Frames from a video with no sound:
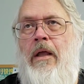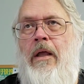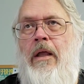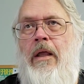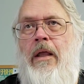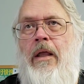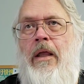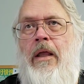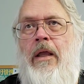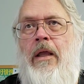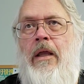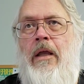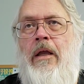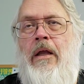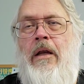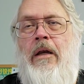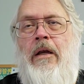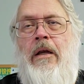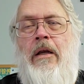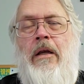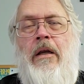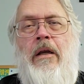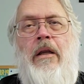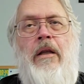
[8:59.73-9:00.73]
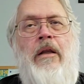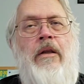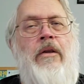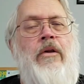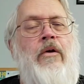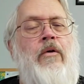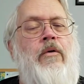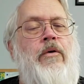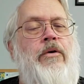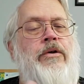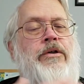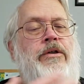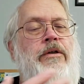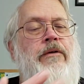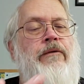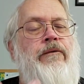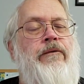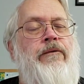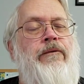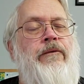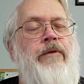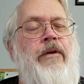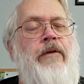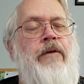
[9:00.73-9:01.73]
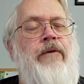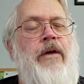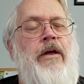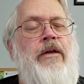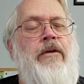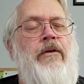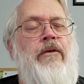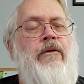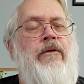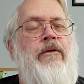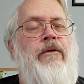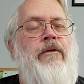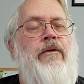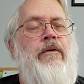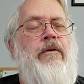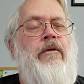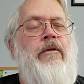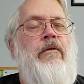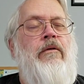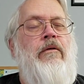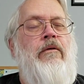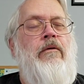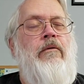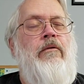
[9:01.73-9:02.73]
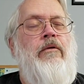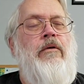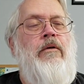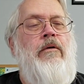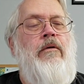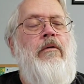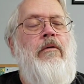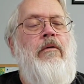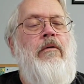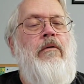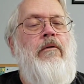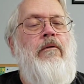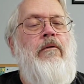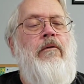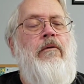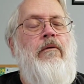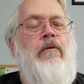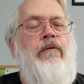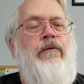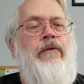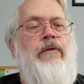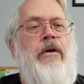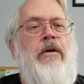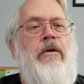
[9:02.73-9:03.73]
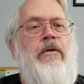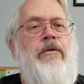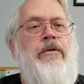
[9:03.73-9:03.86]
And in the course of events, Pharaoh